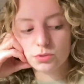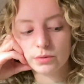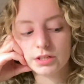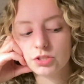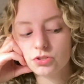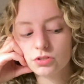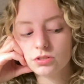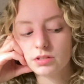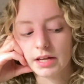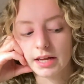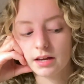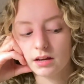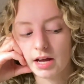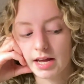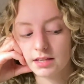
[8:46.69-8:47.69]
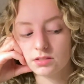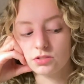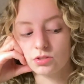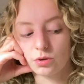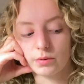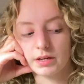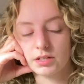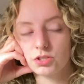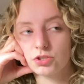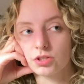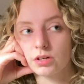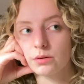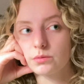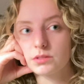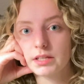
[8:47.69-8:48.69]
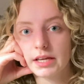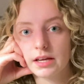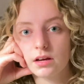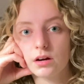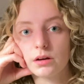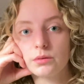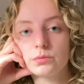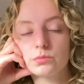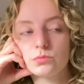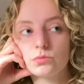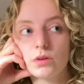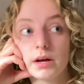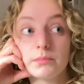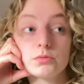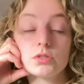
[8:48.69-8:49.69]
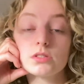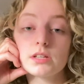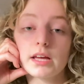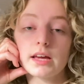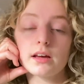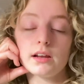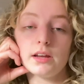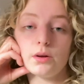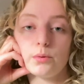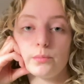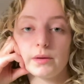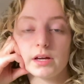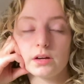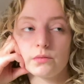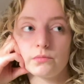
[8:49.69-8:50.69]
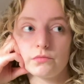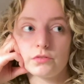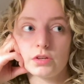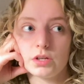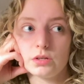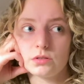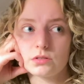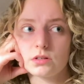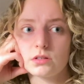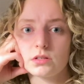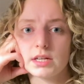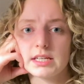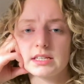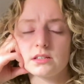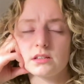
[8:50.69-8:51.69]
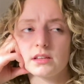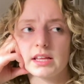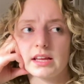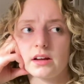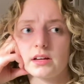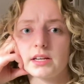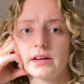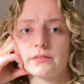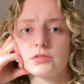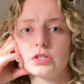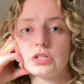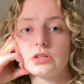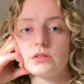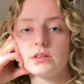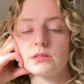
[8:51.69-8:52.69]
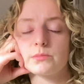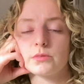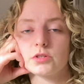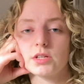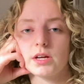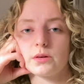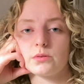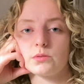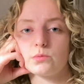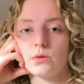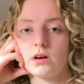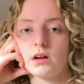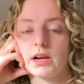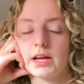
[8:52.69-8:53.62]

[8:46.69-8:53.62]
So I just like asked a question. I was like, I'm just like a little bit confused, because I didn't think I'd have to do this much housework.